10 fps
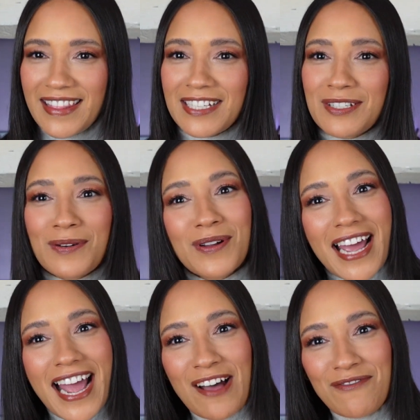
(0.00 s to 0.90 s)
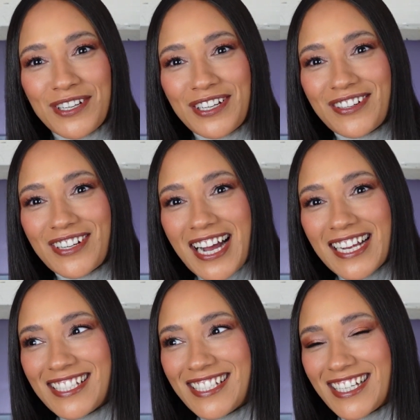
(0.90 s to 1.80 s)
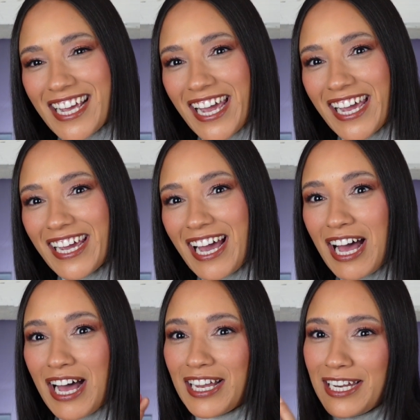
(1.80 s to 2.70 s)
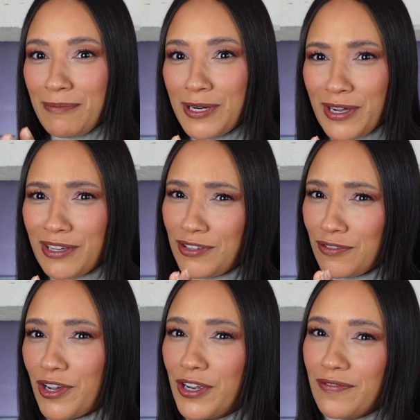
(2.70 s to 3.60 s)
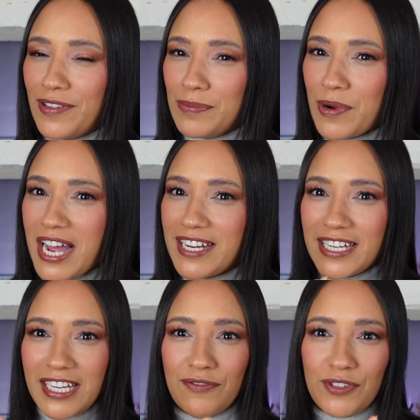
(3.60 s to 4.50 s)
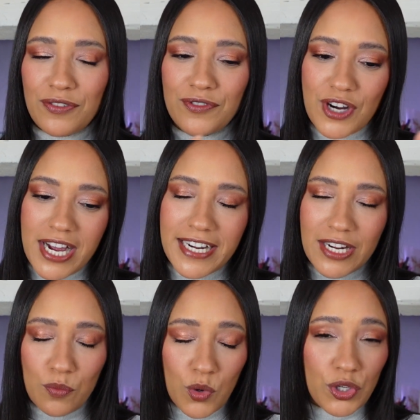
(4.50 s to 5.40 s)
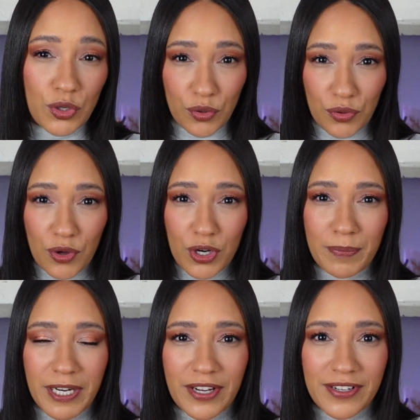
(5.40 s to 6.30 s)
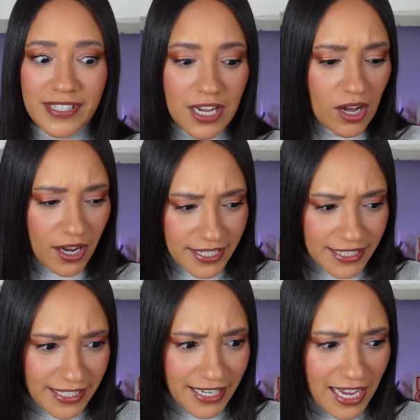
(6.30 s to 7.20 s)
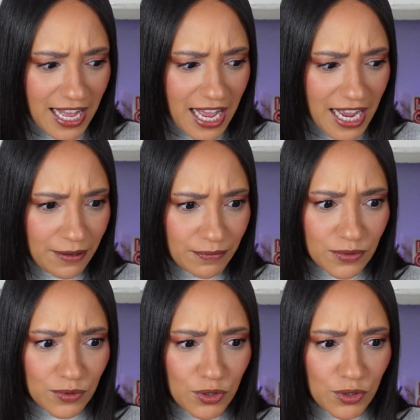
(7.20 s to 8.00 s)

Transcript: that's all I have for you guys today. Let me know if you've heard of this brand and if you've tried it and what you thought, because honestly, I'm